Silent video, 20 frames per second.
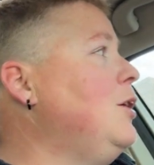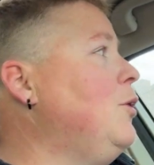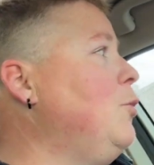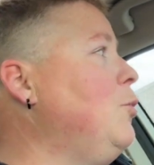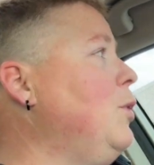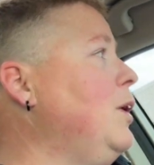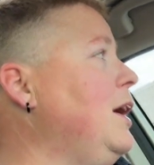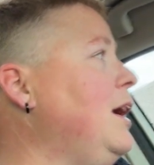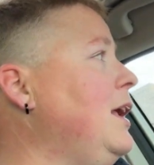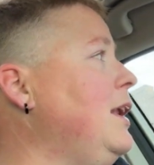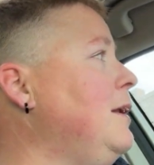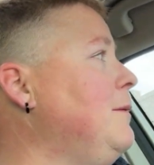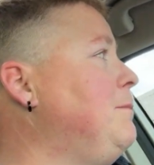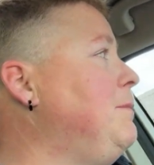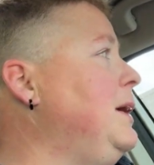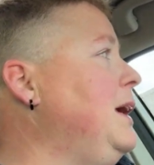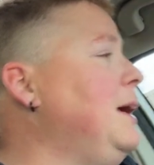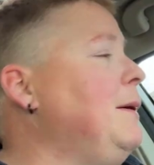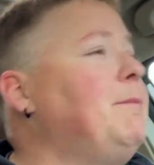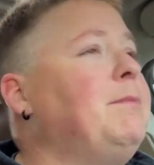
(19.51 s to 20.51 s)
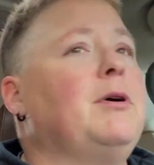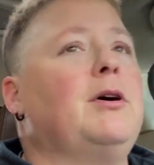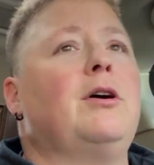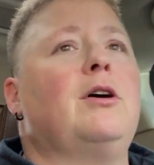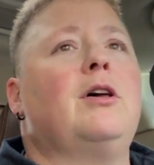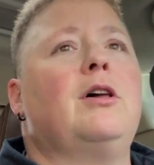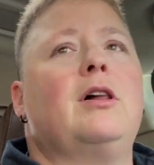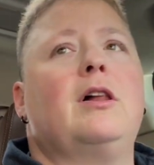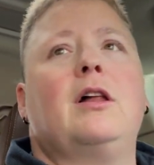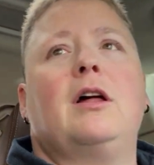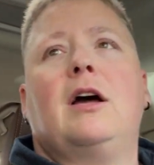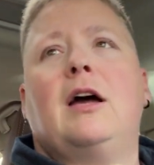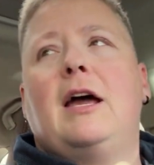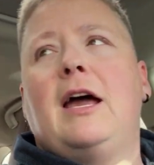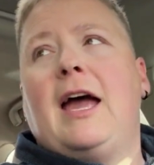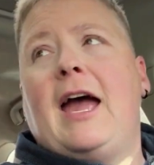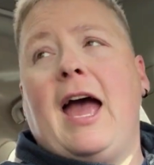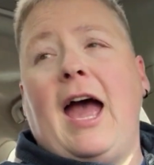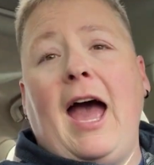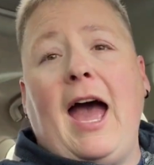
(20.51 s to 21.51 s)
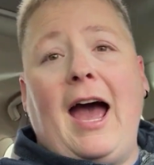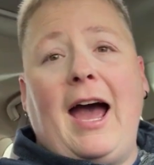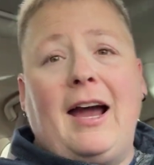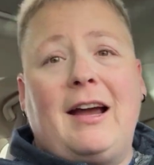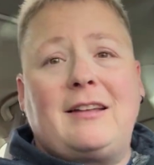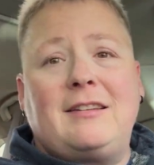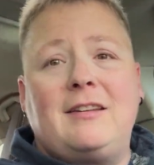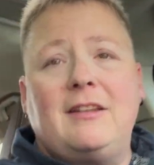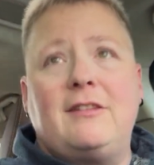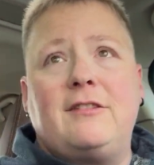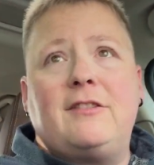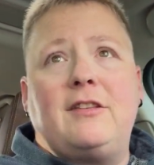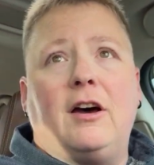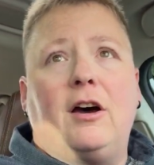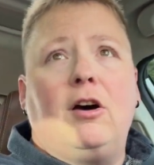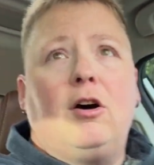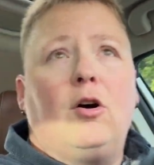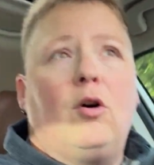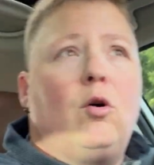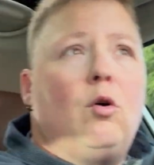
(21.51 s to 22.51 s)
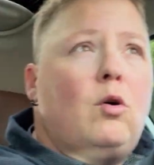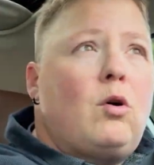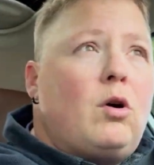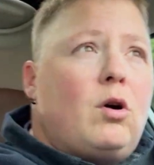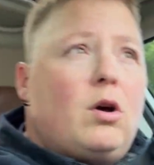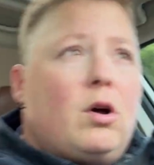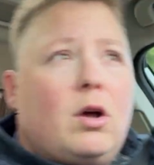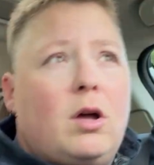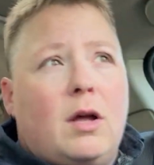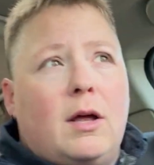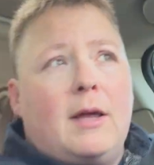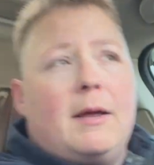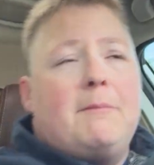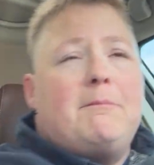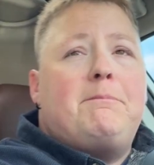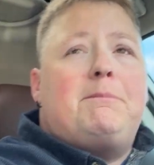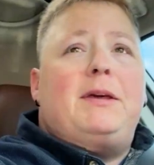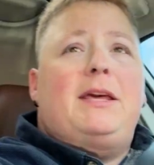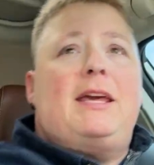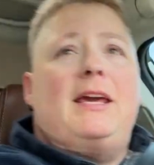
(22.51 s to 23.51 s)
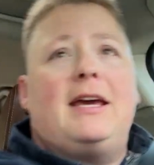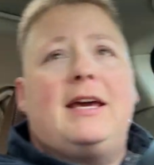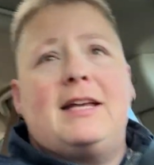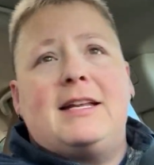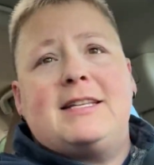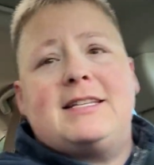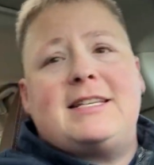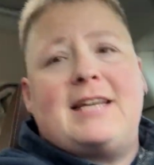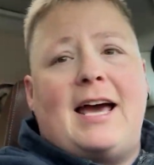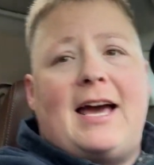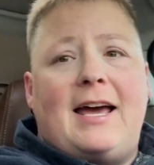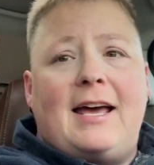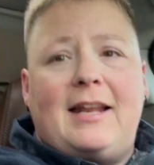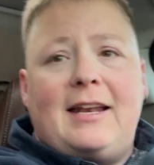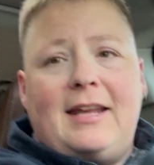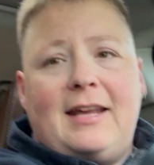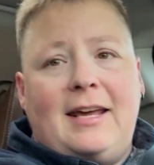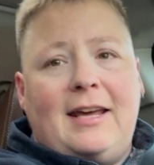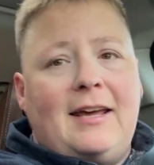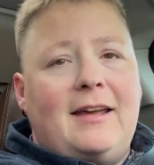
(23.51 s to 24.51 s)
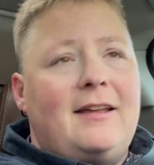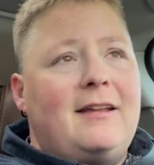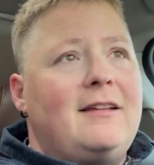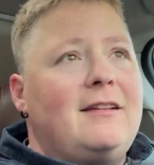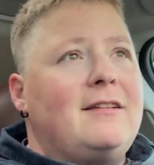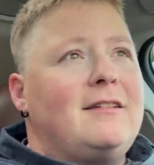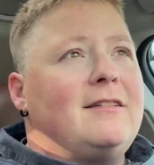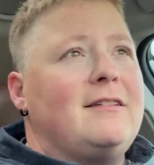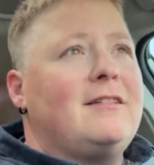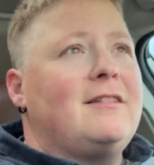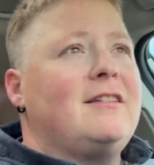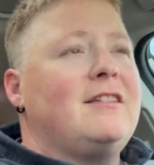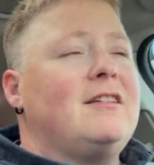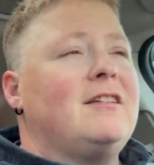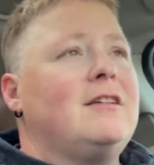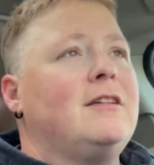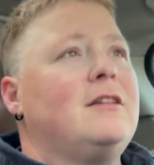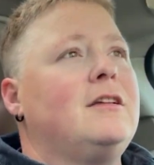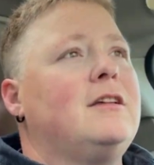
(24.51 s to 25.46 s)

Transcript: when people act as though being in debt is